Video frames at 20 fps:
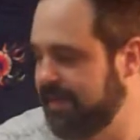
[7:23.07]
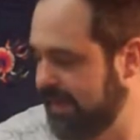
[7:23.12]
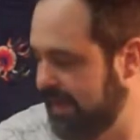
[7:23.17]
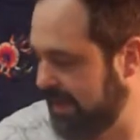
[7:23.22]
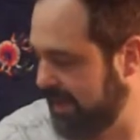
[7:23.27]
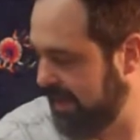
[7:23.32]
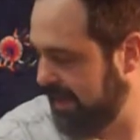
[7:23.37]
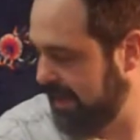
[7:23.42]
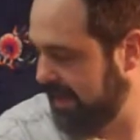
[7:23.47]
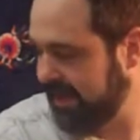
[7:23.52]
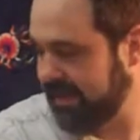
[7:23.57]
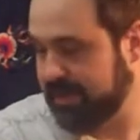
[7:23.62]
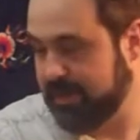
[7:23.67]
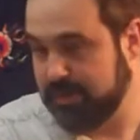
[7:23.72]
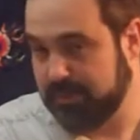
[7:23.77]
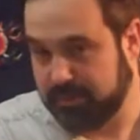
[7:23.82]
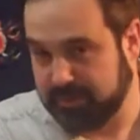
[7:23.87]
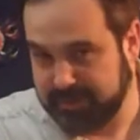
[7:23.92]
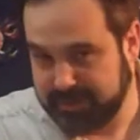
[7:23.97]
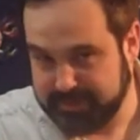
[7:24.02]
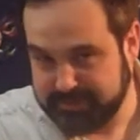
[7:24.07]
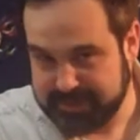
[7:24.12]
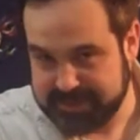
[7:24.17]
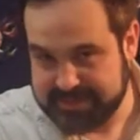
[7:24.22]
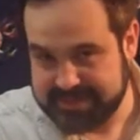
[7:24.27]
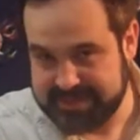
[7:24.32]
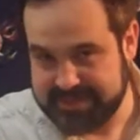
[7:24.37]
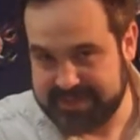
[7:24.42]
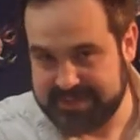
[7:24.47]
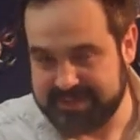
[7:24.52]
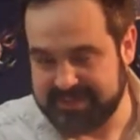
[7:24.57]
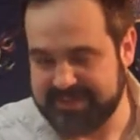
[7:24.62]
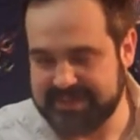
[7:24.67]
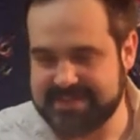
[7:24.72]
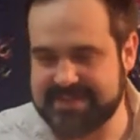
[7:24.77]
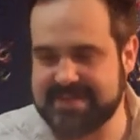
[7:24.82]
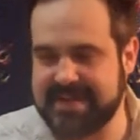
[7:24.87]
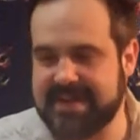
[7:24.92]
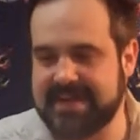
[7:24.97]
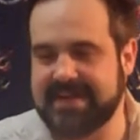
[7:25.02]
a corn whiskey at all.
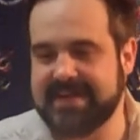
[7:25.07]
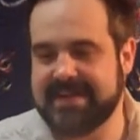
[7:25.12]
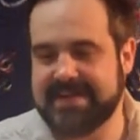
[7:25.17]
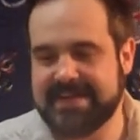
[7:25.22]
It's not,